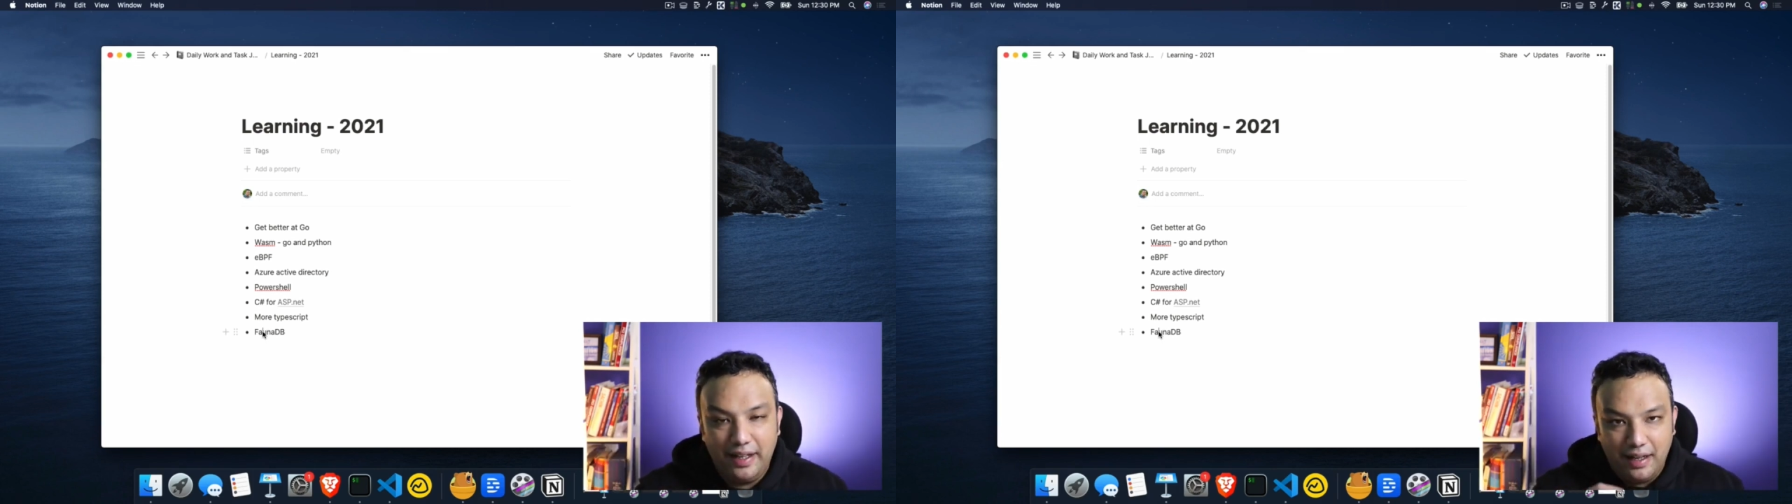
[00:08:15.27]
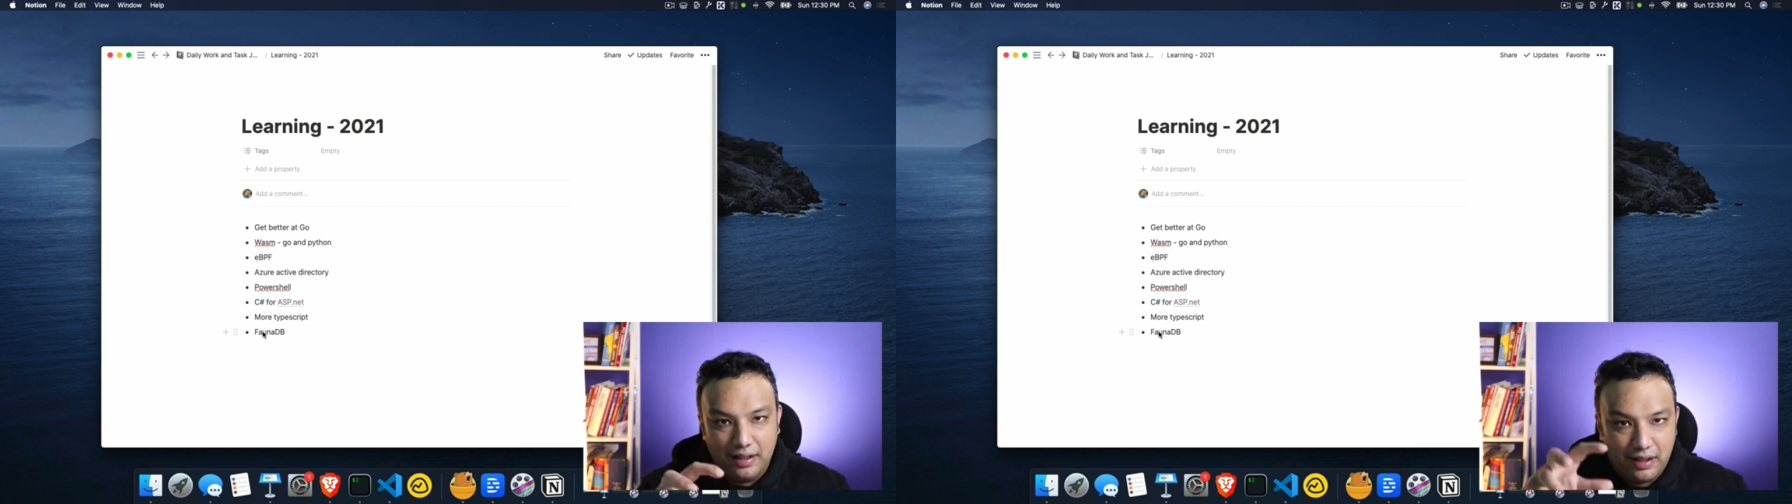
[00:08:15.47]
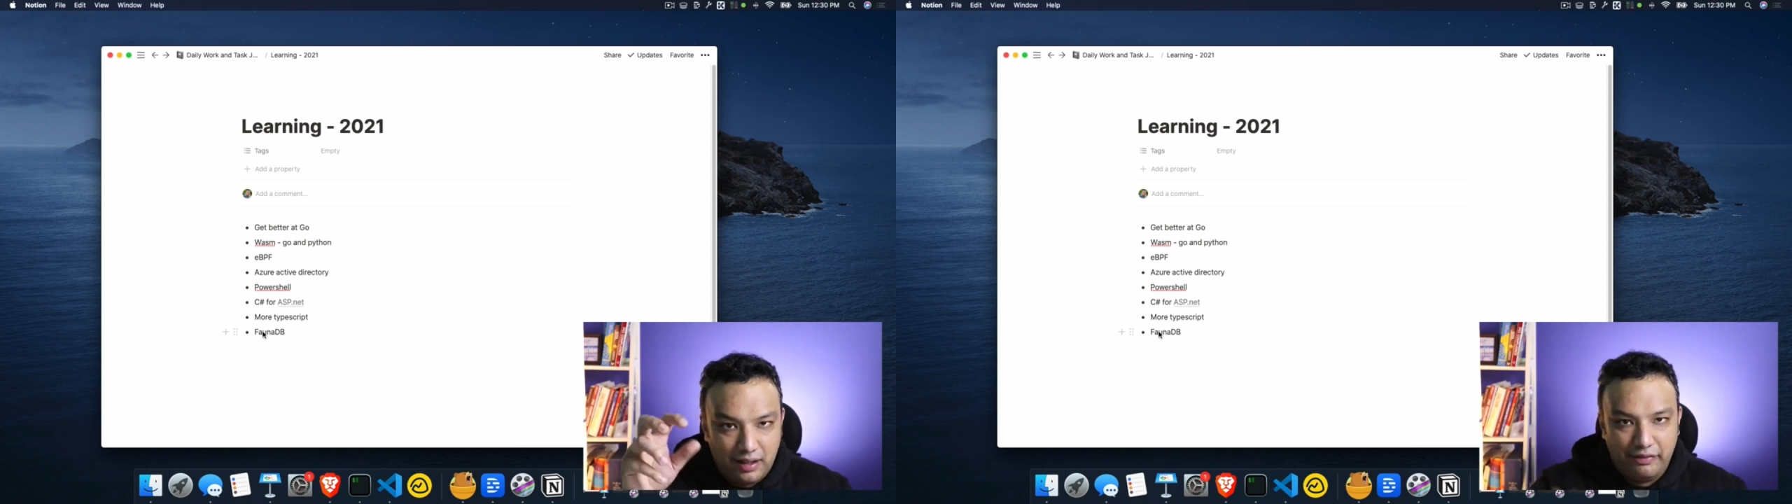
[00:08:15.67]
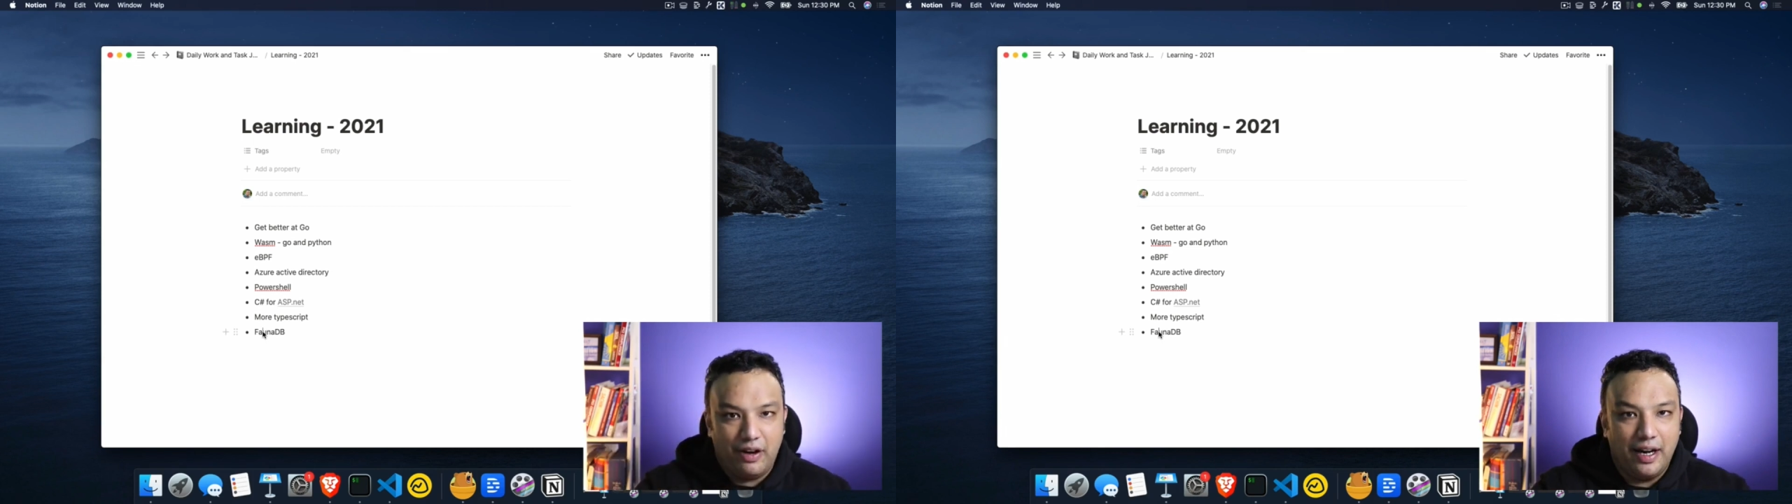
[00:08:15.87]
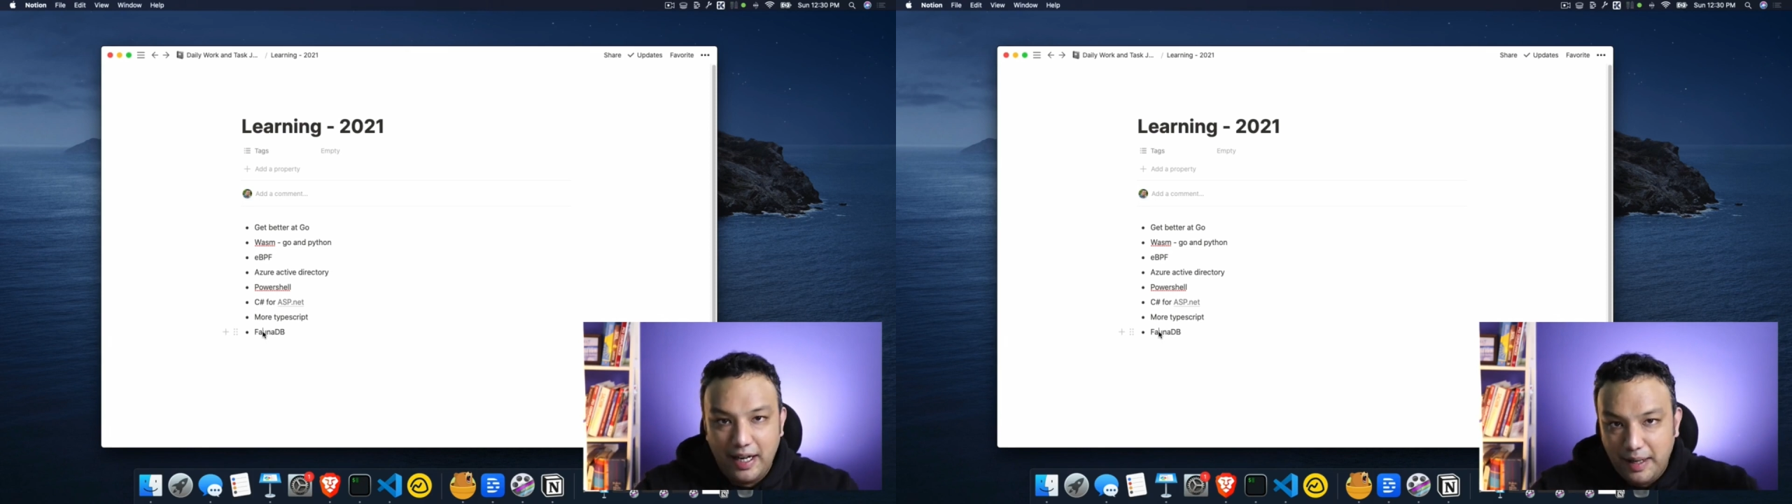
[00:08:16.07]
other than
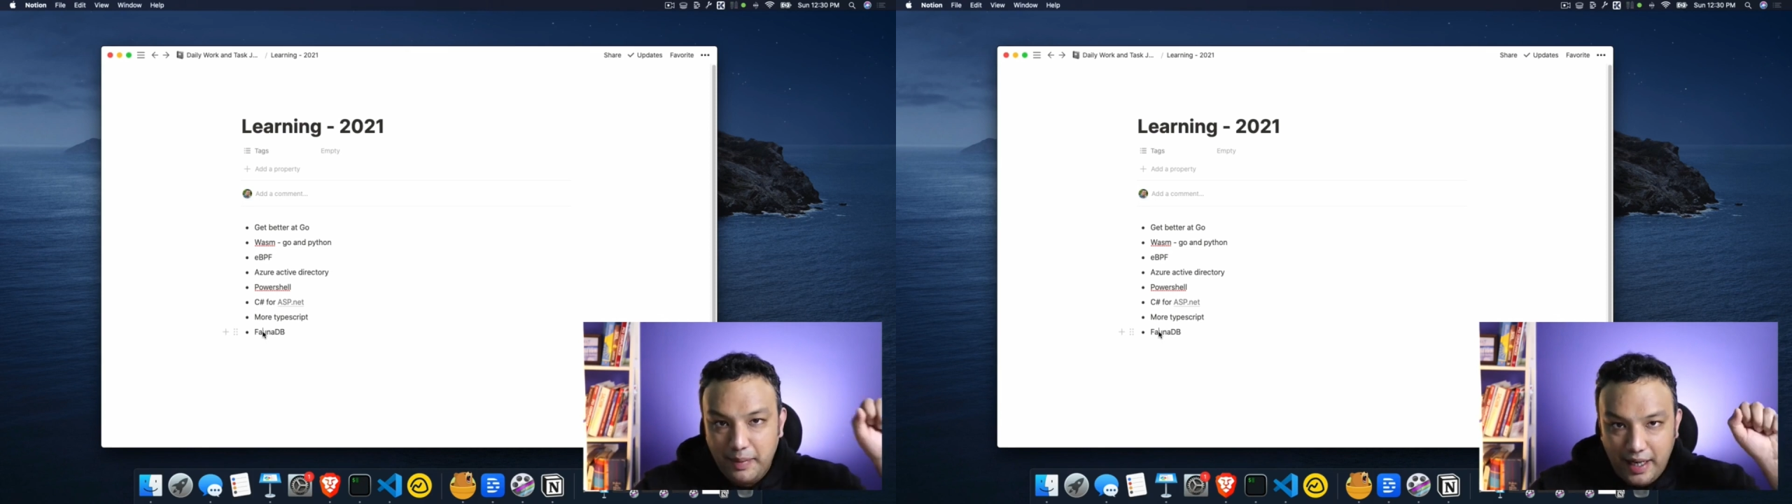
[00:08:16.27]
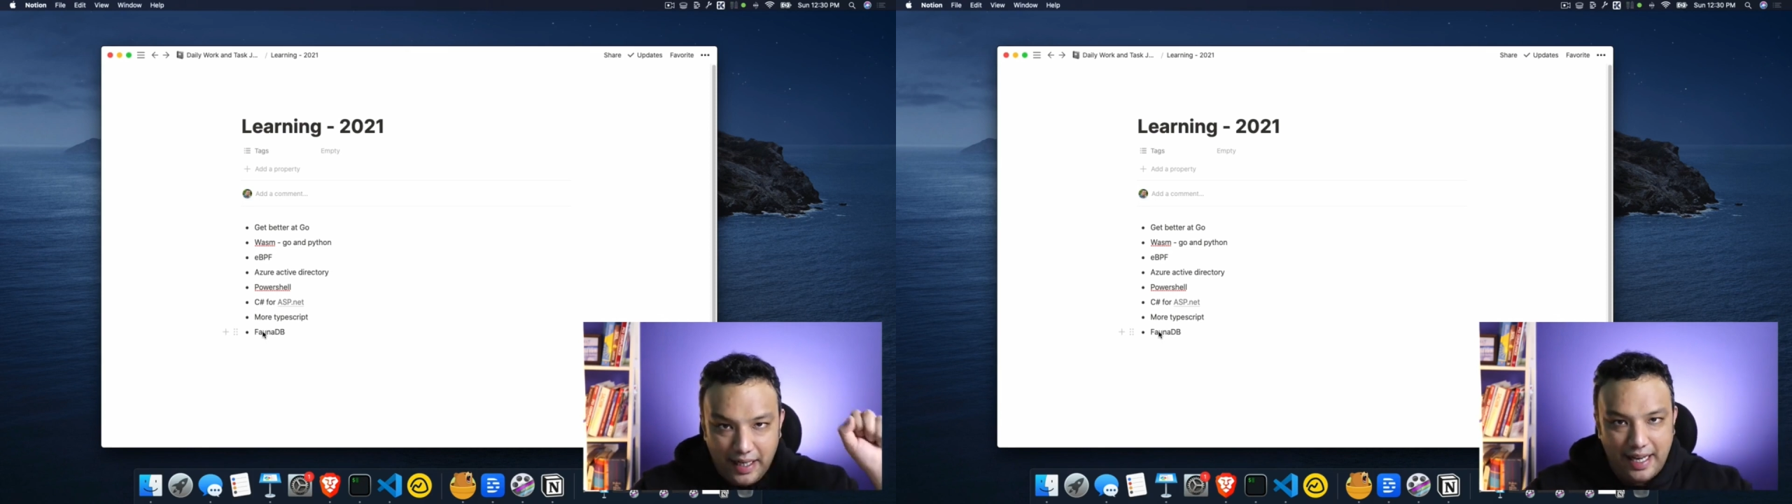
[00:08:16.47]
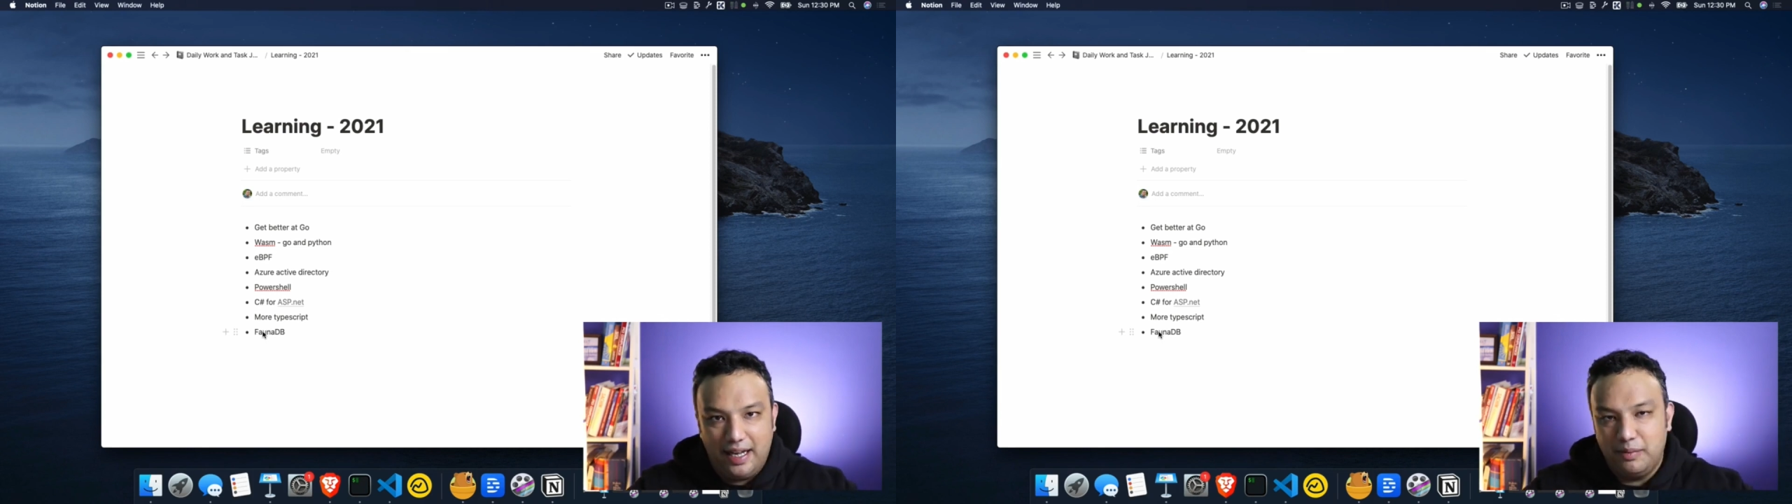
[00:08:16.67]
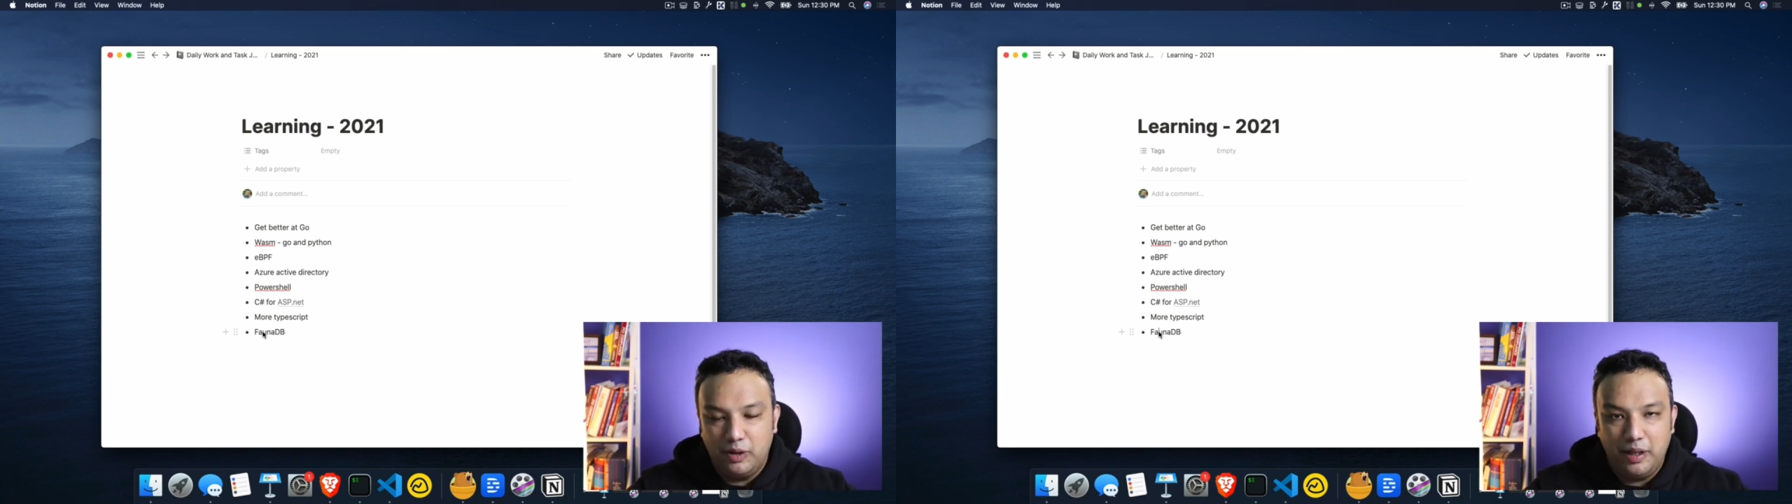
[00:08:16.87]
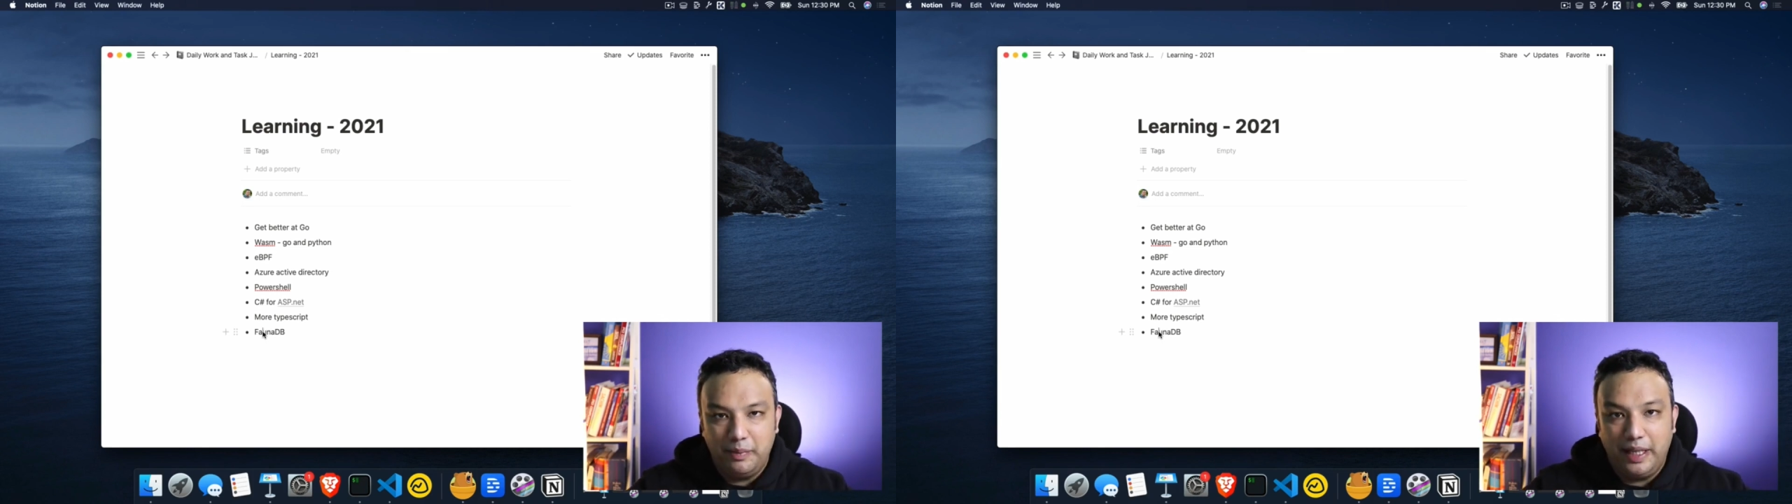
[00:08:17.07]
FaunaDB and
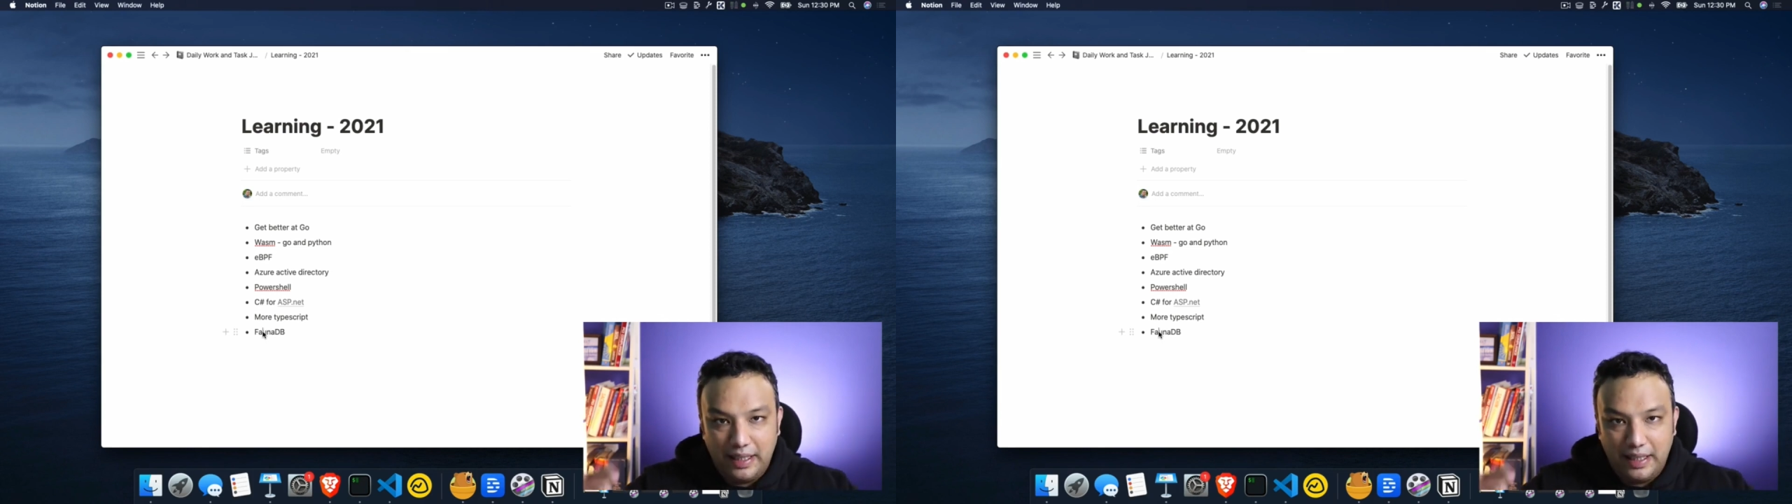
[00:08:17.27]
DynamoDB,